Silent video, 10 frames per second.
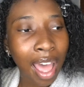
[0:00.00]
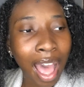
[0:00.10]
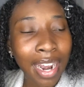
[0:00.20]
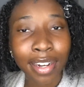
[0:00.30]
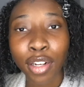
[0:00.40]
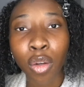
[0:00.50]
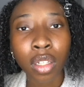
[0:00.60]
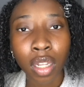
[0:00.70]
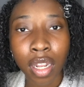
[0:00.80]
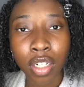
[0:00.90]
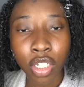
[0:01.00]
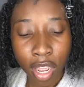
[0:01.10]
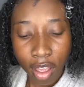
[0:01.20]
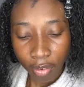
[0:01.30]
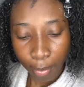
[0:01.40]
I didn't go to lunch.
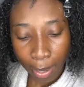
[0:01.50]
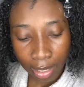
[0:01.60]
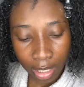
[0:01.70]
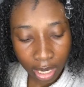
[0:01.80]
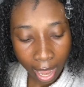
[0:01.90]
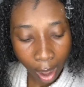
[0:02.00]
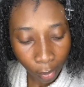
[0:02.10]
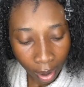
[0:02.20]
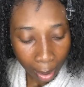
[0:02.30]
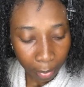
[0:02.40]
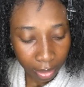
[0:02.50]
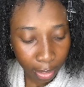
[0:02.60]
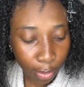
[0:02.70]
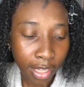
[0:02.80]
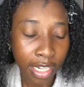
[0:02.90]
For my lunch hour, I would
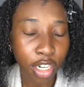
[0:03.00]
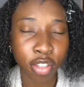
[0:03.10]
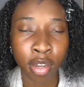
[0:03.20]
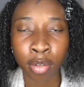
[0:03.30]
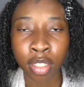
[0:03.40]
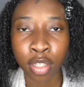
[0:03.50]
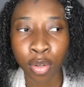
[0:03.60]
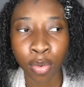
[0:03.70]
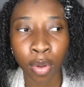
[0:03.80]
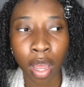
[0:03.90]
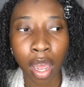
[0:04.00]
literally just go to